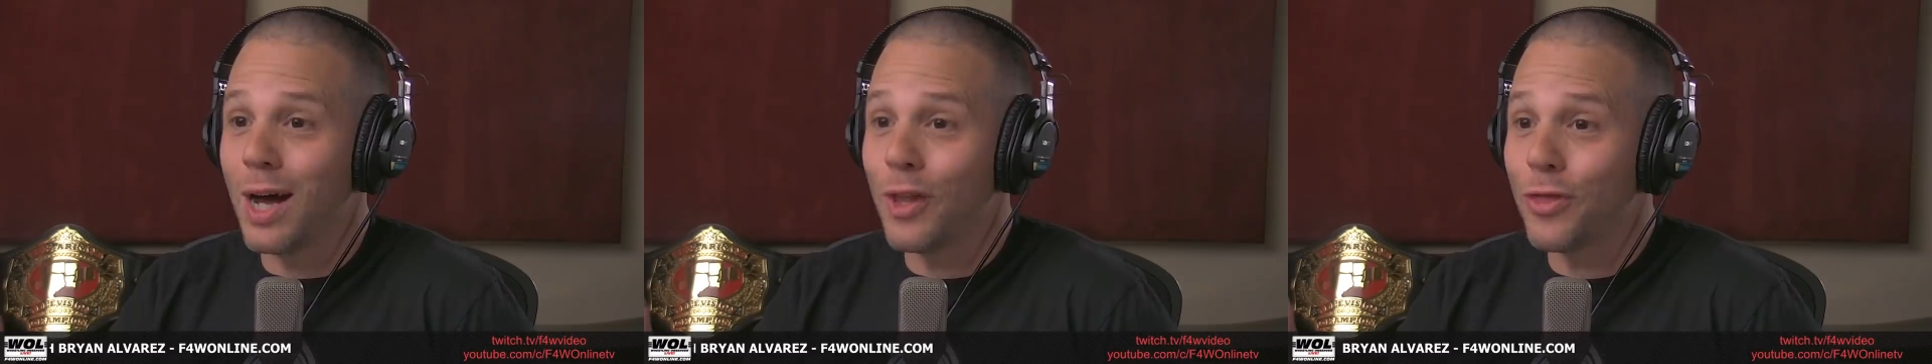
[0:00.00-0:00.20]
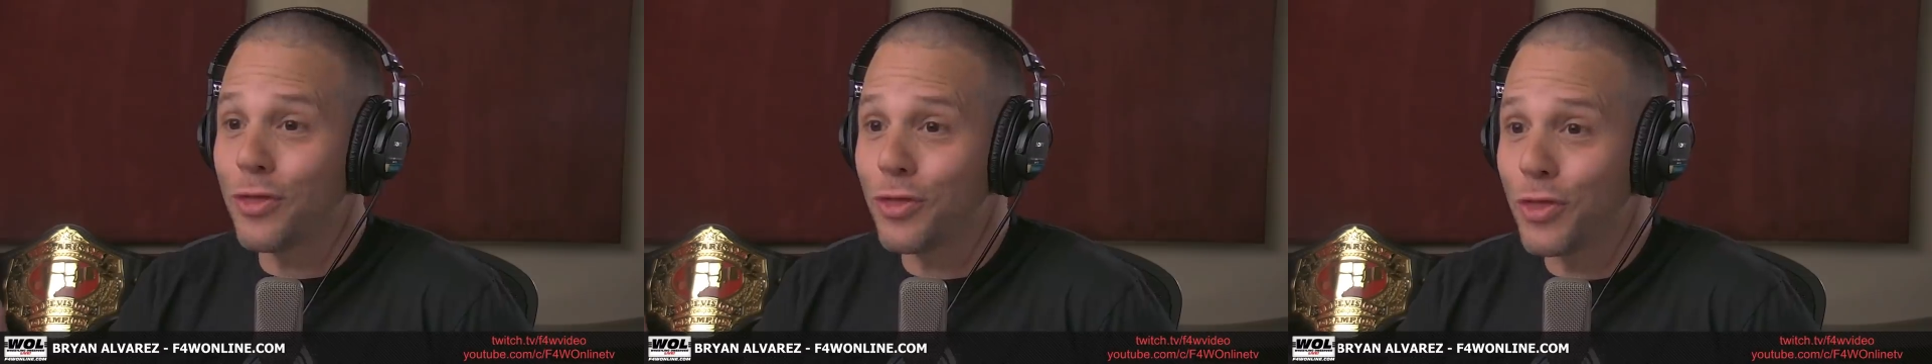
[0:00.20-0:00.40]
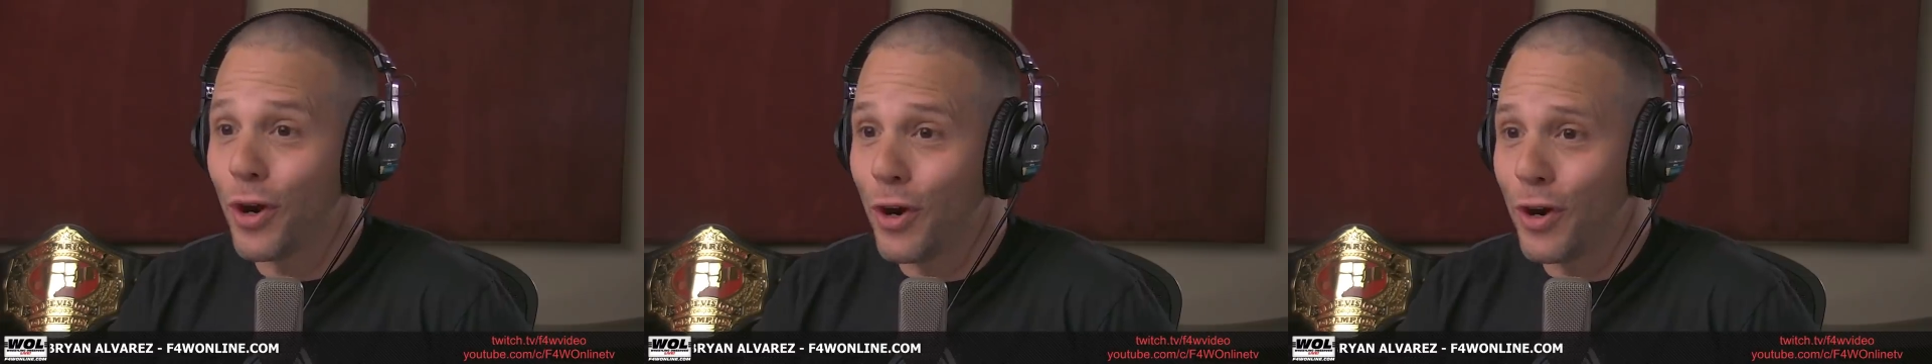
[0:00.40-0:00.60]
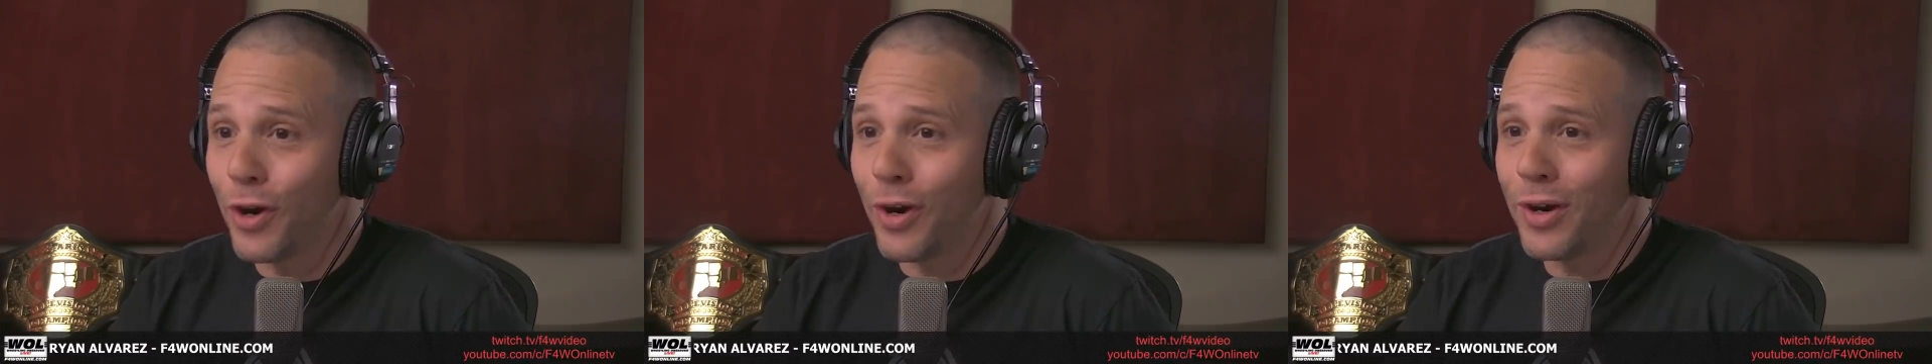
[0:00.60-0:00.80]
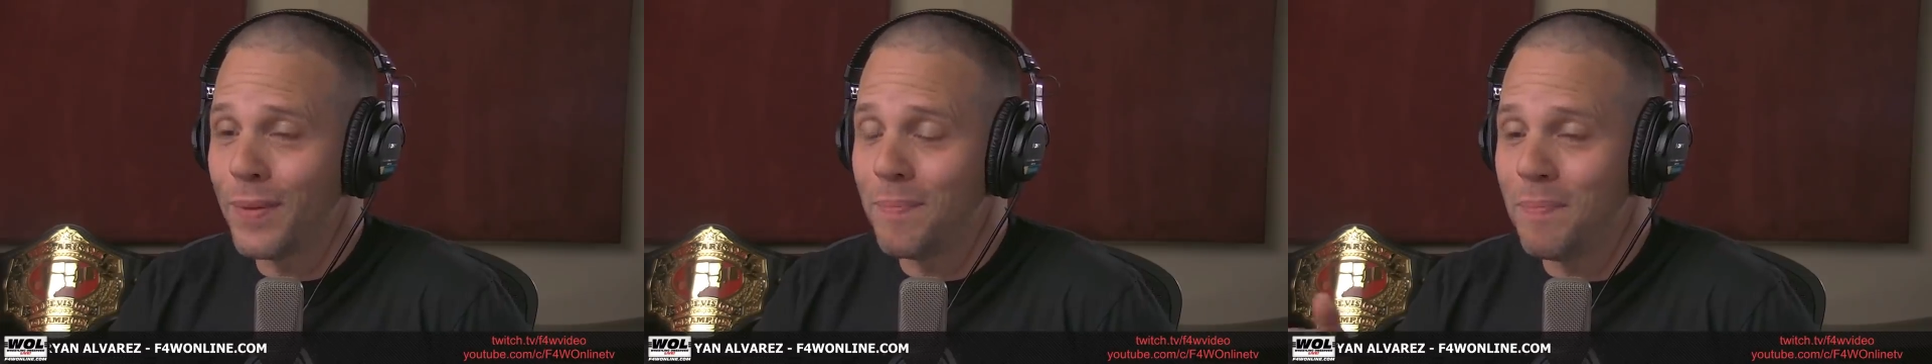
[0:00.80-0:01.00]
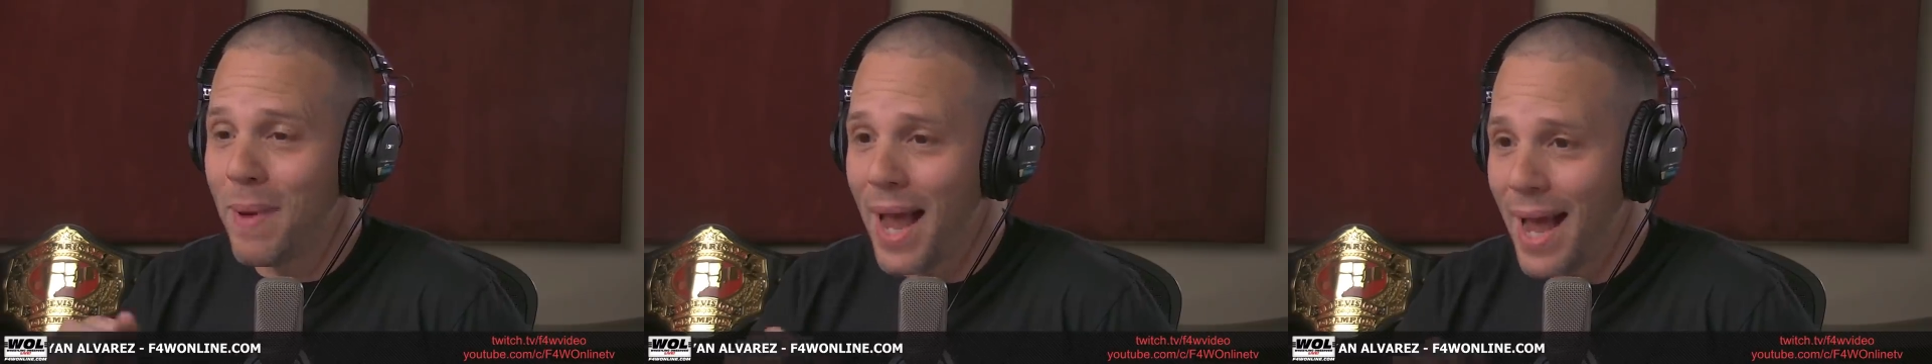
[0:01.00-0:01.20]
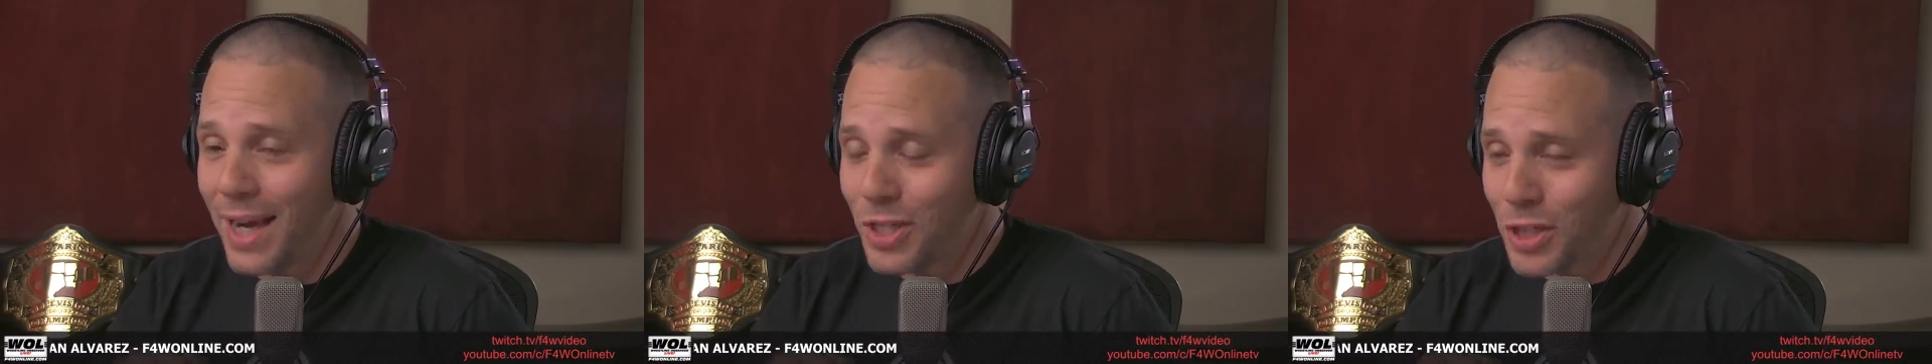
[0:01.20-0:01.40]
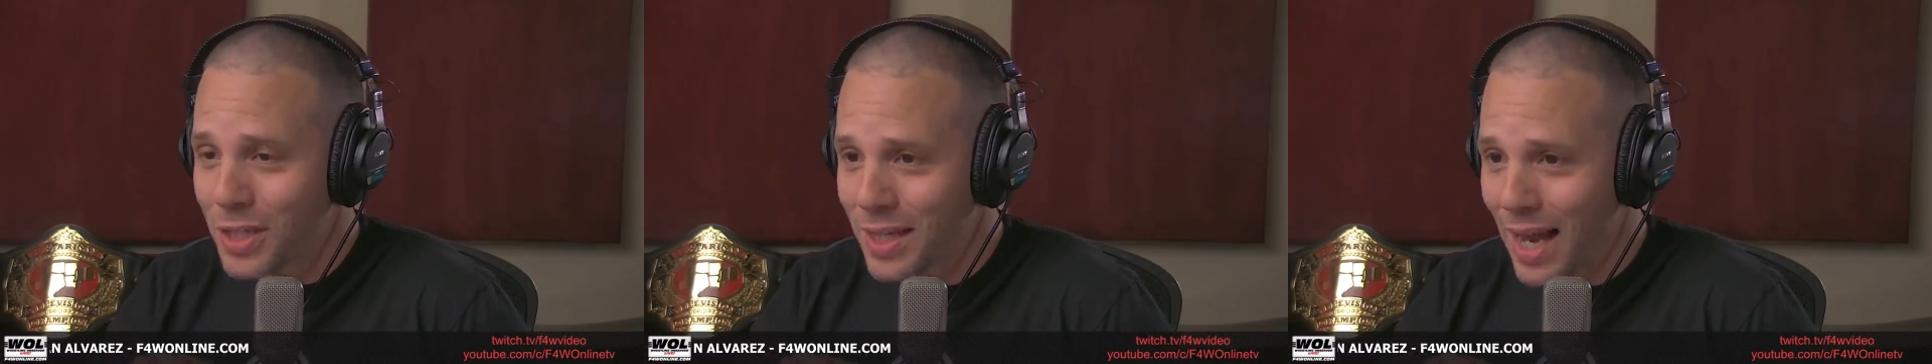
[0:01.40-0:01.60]
a third
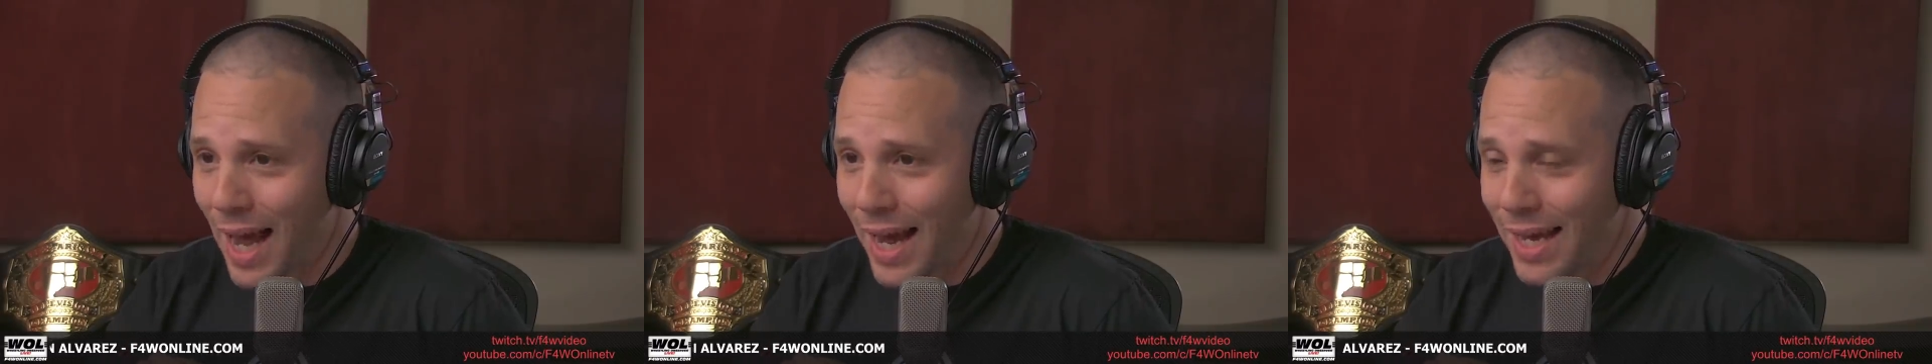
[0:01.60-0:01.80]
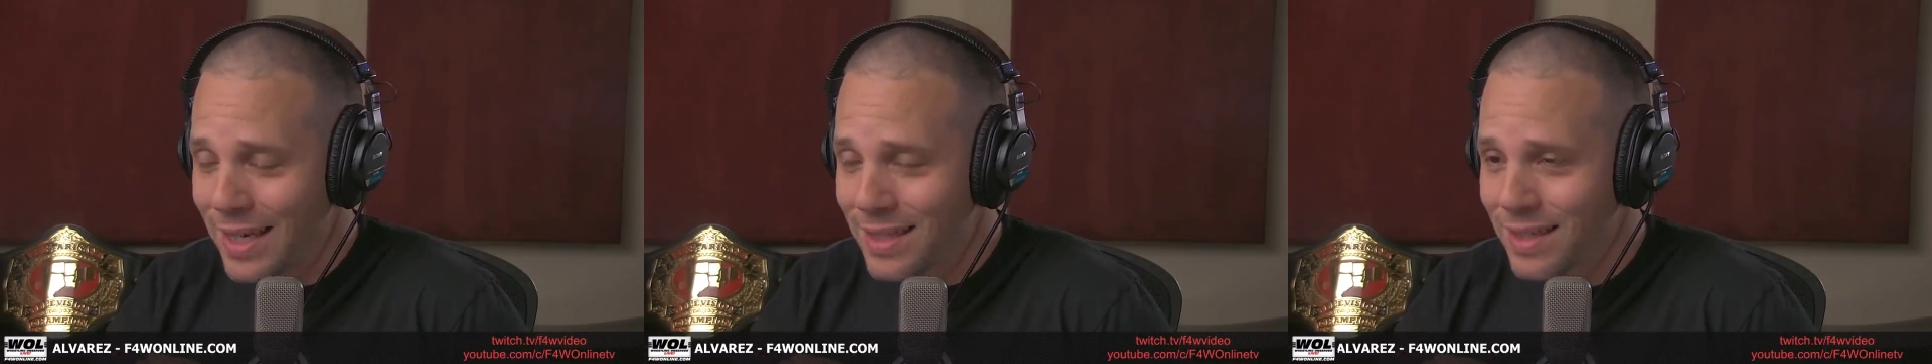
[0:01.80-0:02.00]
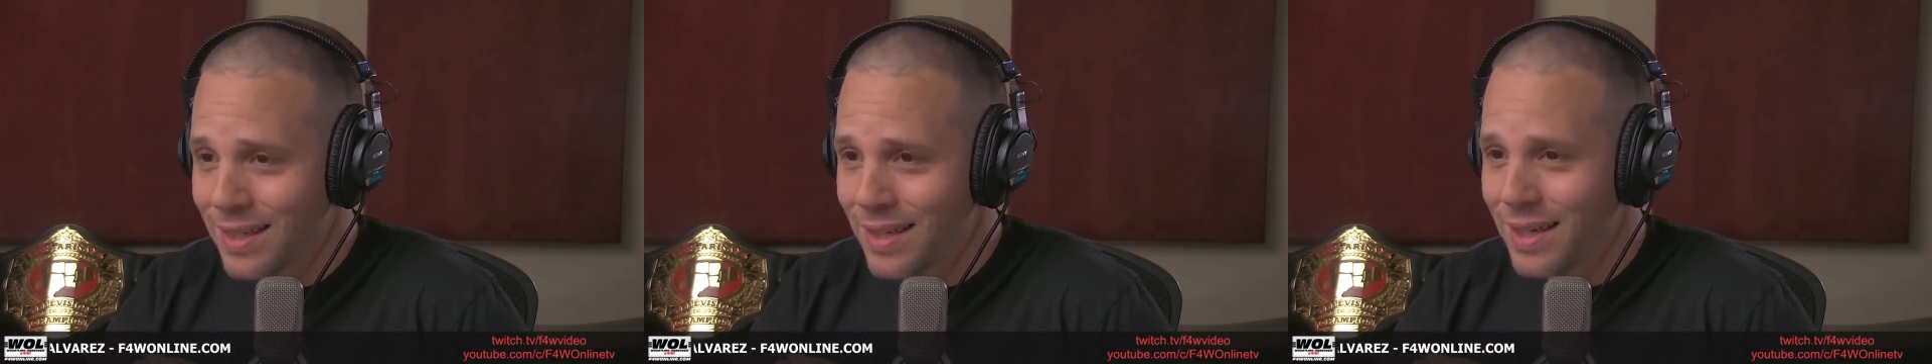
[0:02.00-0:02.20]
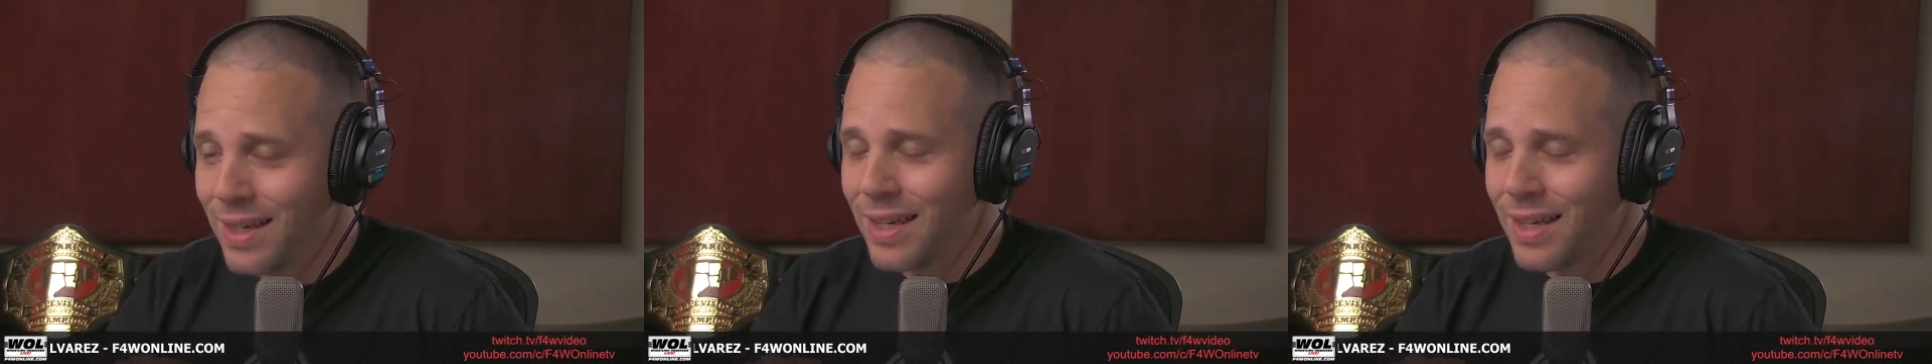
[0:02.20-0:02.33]
match tonight.